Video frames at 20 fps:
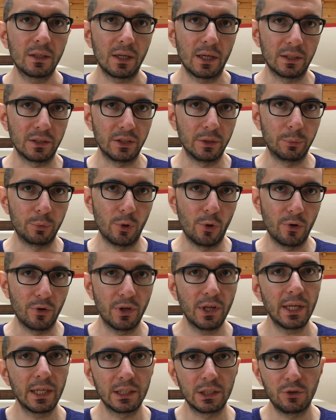and deploy
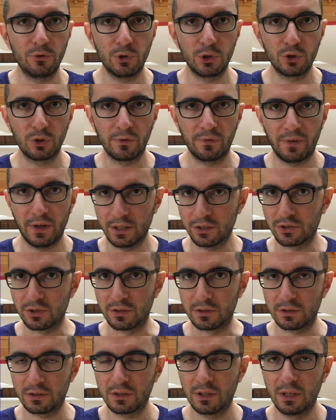individual
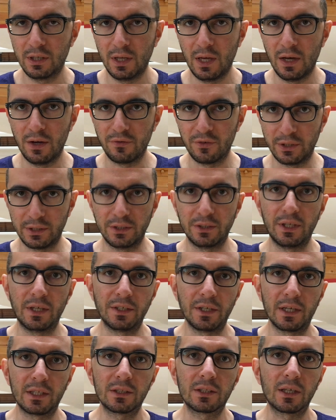functions rather
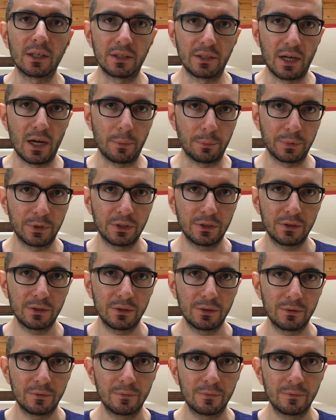than entire apps.